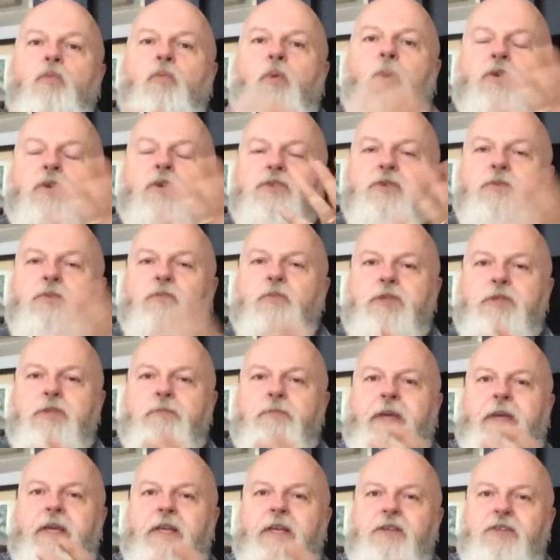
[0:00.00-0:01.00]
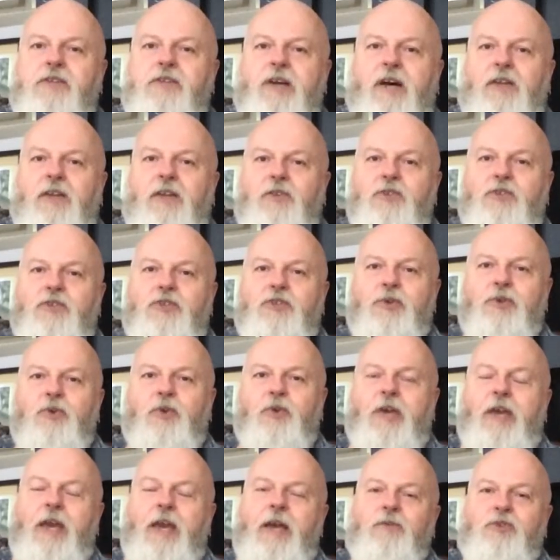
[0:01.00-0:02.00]
what was being done to
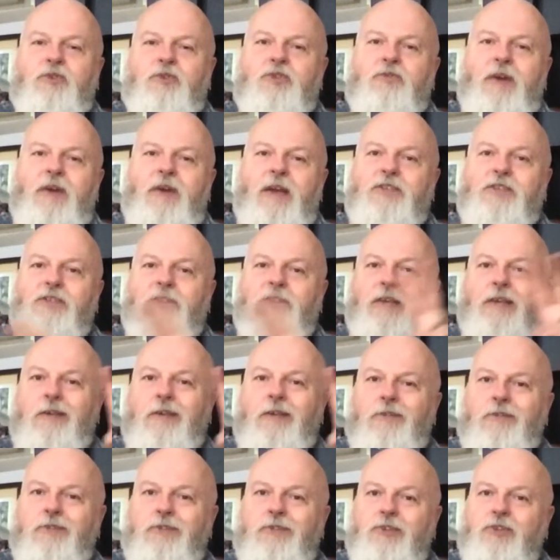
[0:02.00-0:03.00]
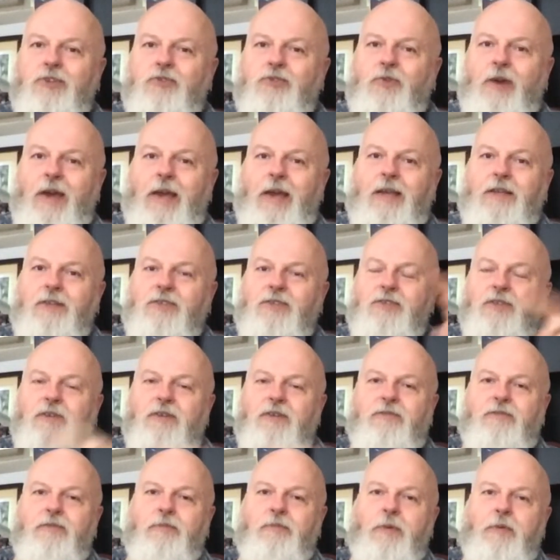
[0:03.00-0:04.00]
counteract the threat
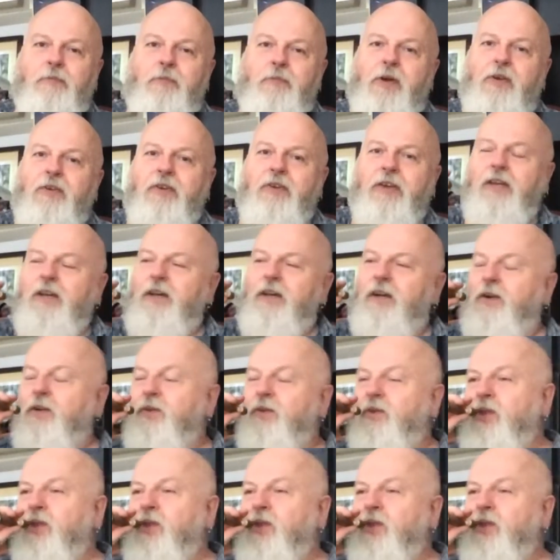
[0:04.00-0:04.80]
from America.